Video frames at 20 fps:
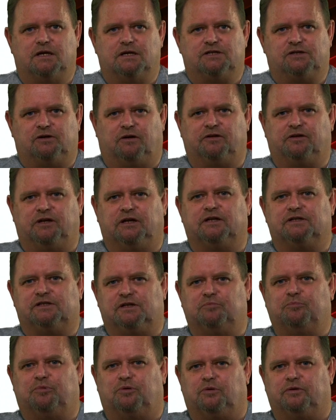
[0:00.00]
So I think it's
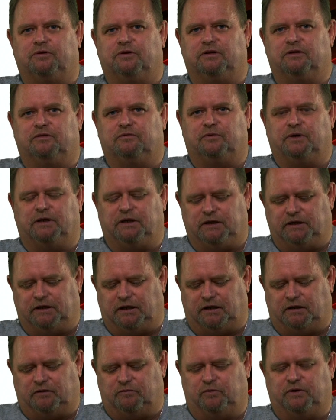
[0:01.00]
important that
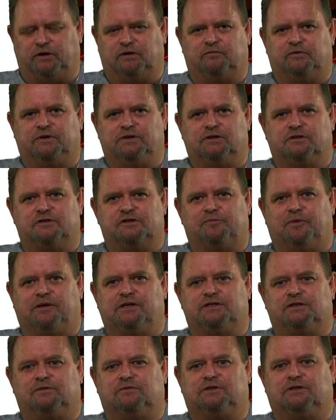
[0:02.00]
we do
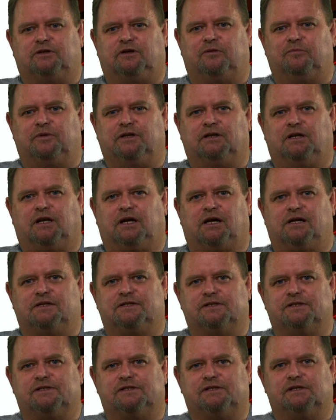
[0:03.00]
spend some time in
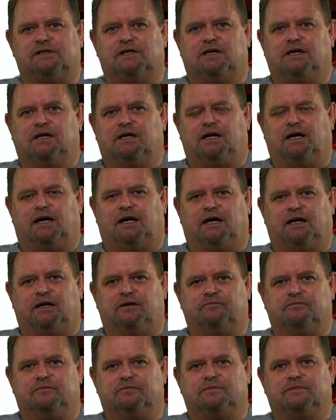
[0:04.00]
classes
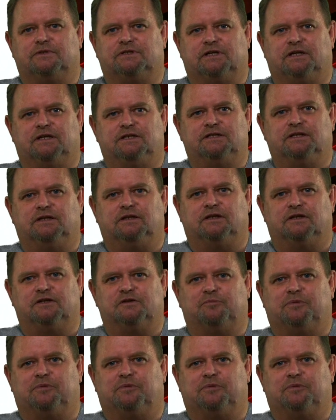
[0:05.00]
teaching these